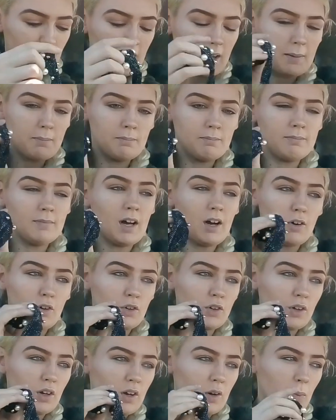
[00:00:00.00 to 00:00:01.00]
I'm not
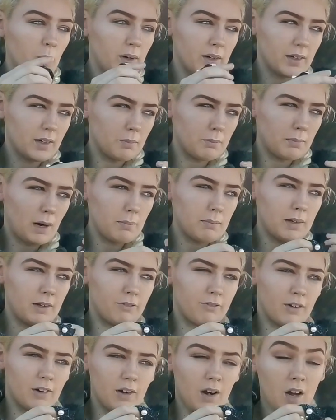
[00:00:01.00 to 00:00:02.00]
gonna wear them probably
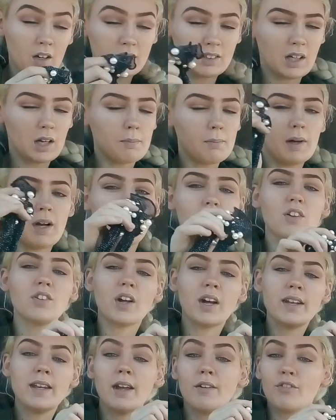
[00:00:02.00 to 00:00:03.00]
for a long time because
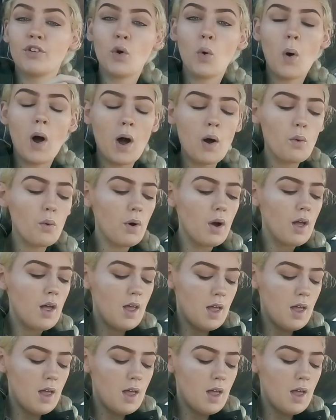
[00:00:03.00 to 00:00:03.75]
I never go out.